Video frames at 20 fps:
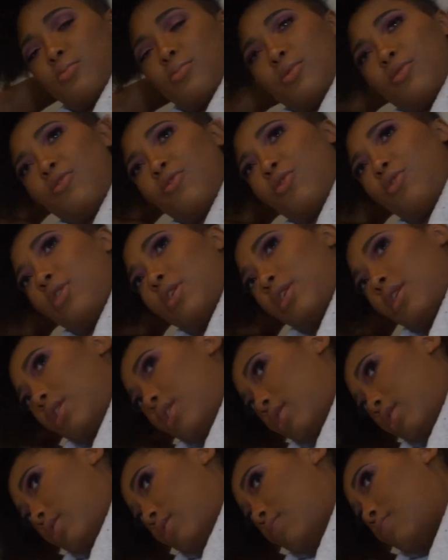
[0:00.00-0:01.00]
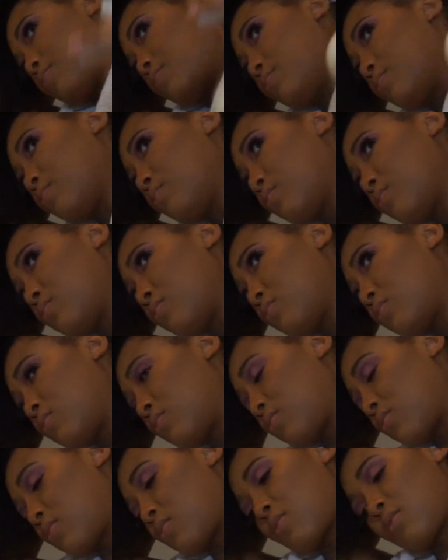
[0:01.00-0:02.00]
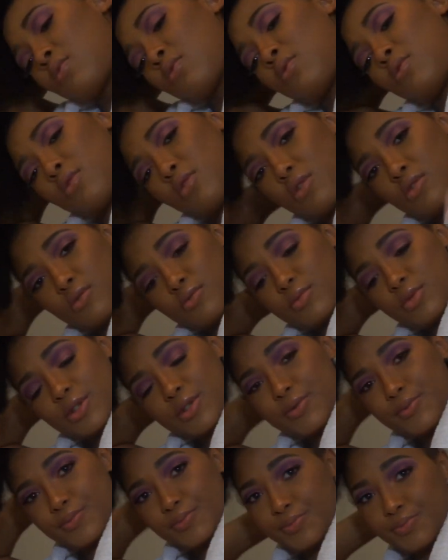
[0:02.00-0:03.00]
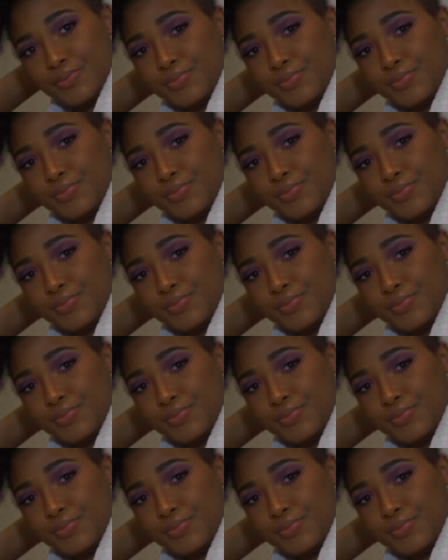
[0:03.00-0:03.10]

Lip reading: beforehand or no.